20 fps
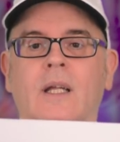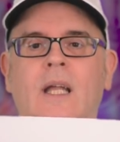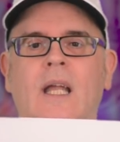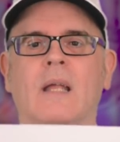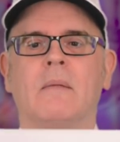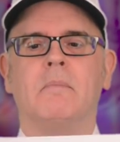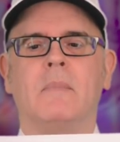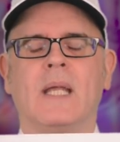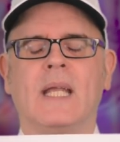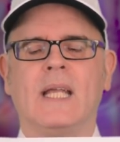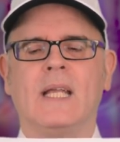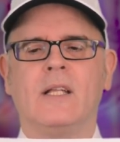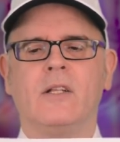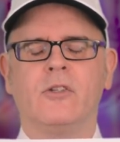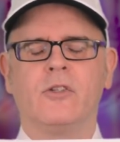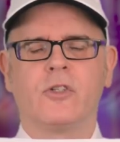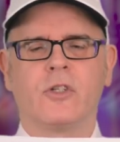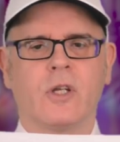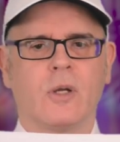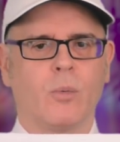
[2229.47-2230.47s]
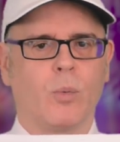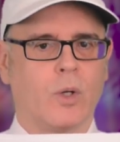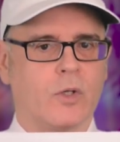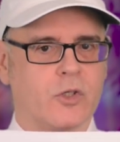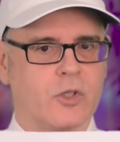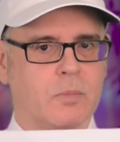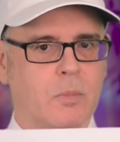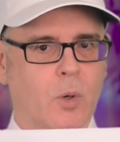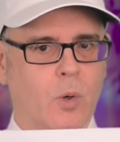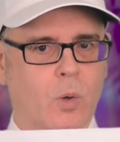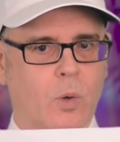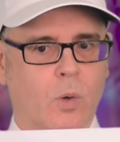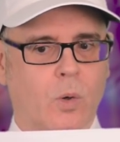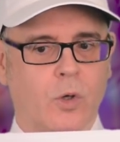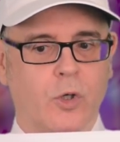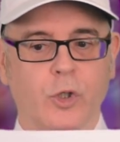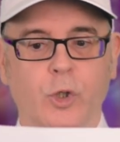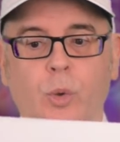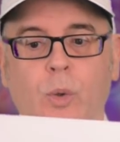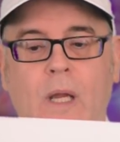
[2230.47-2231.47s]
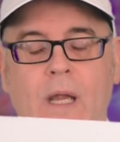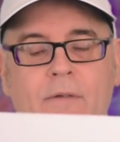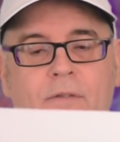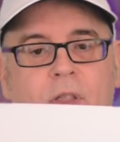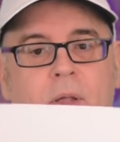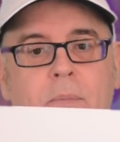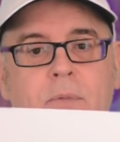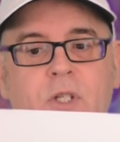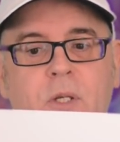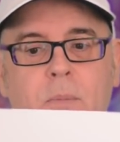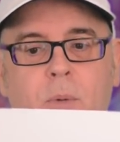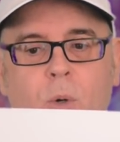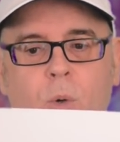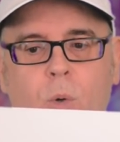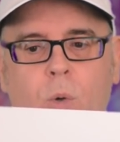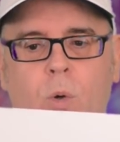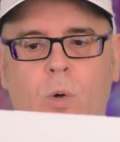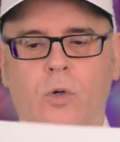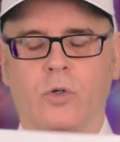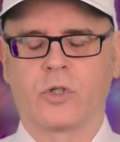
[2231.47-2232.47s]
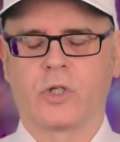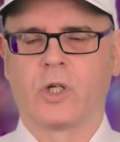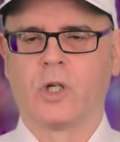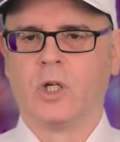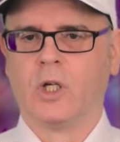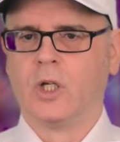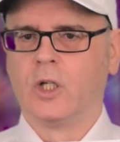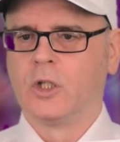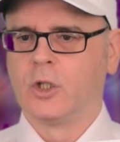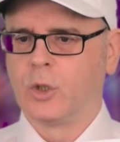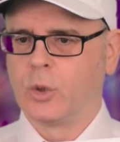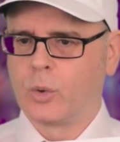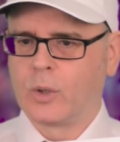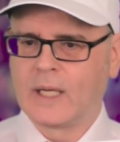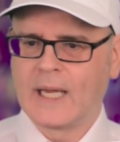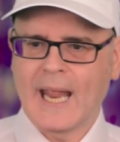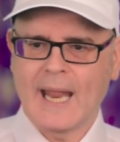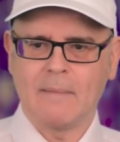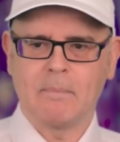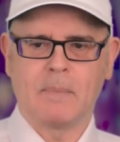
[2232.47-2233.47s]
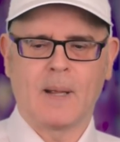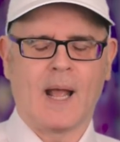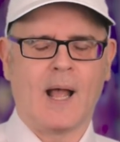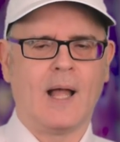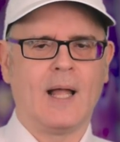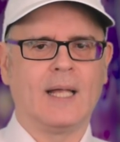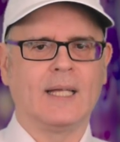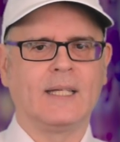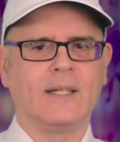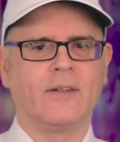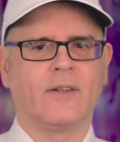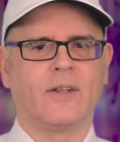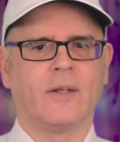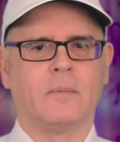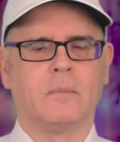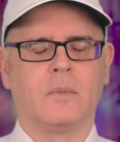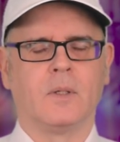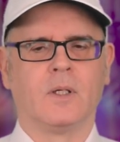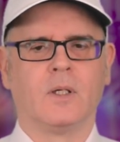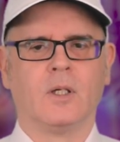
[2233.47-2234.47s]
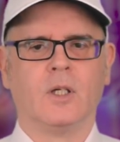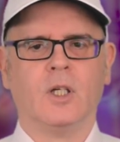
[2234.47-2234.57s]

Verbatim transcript: it means, once more, you give them support. You get behind them.